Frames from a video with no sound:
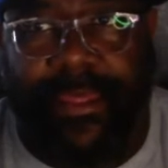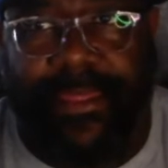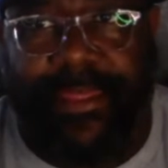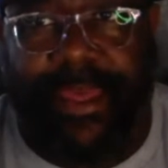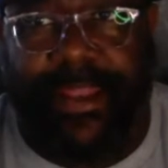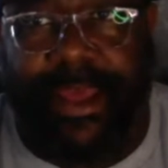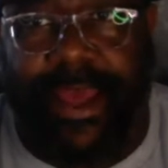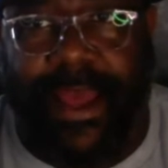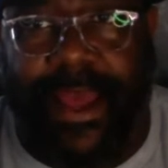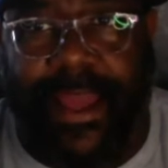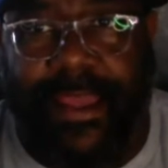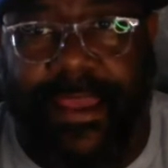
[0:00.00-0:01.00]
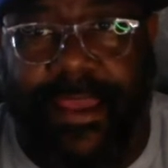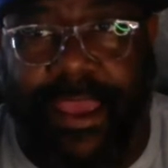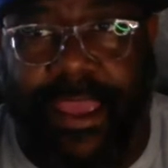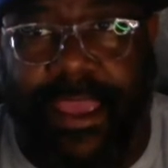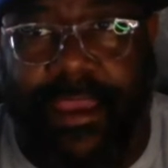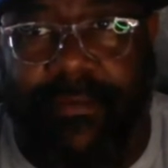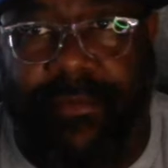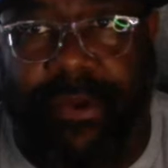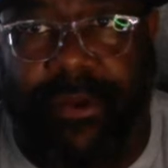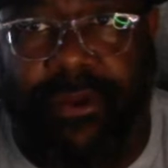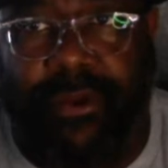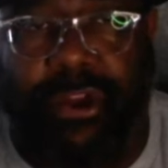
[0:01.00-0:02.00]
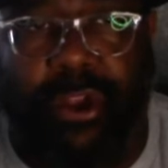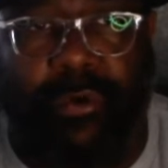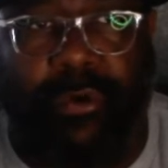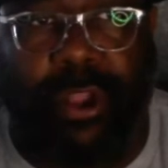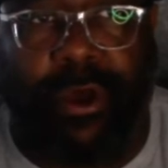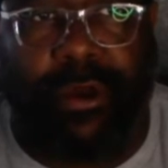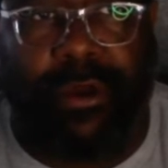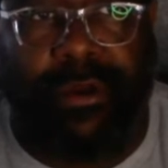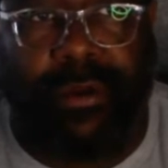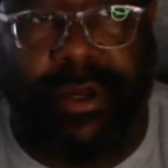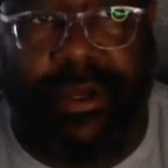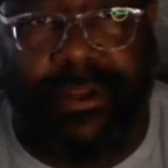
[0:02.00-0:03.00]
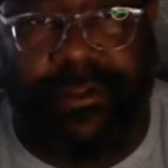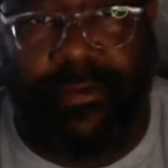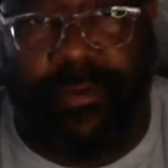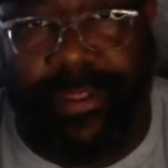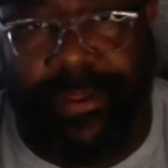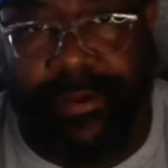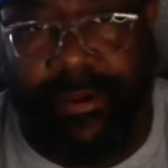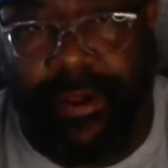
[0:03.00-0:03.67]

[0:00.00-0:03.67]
that I am no longer under the weather.